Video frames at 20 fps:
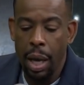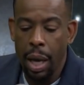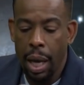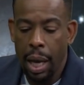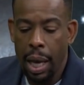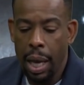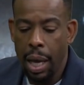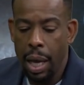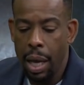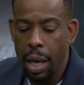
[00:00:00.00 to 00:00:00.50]

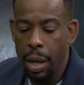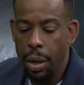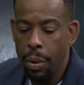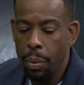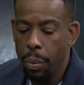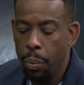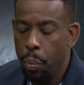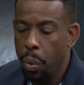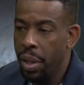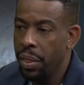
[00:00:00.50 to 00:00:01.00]
uh,
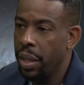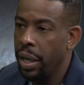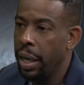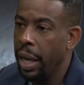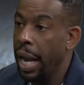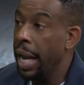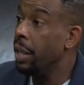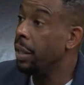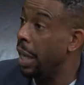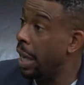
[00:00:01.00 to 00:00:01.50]
one thing,
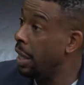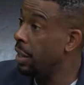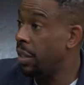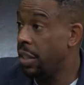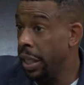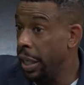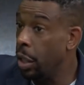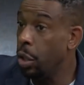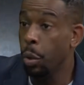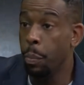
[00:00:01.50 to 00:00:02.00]
and, and
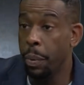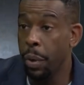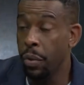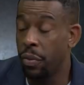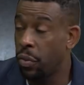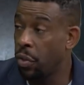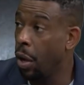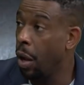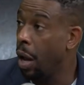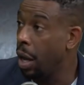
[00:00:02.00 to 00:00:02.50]
seeing you both
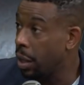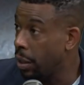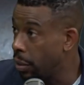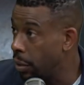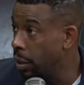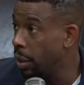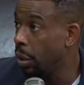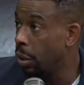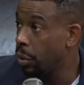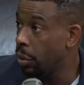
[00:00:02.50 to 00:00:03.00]
talk,
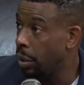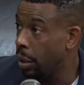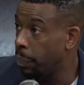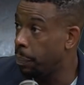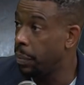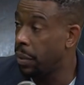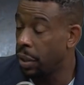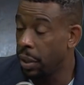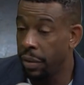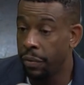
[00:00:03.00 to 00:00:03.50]
you know,
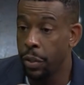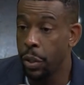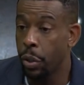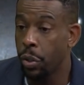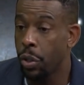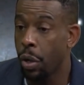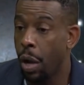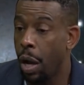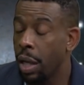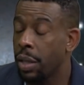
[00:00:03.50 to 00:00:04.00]
deliver your
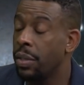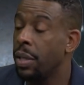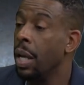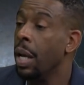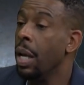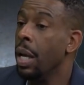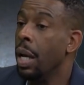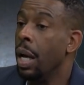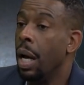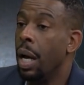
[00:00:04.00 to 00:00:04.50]
talks,
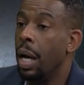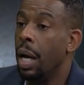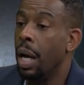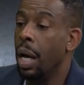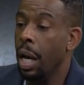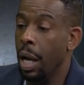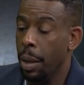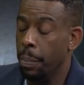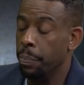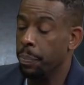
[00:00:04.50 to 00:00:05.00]

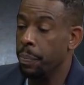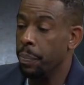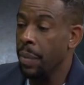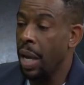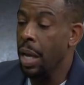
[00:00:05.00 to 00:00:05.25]
um,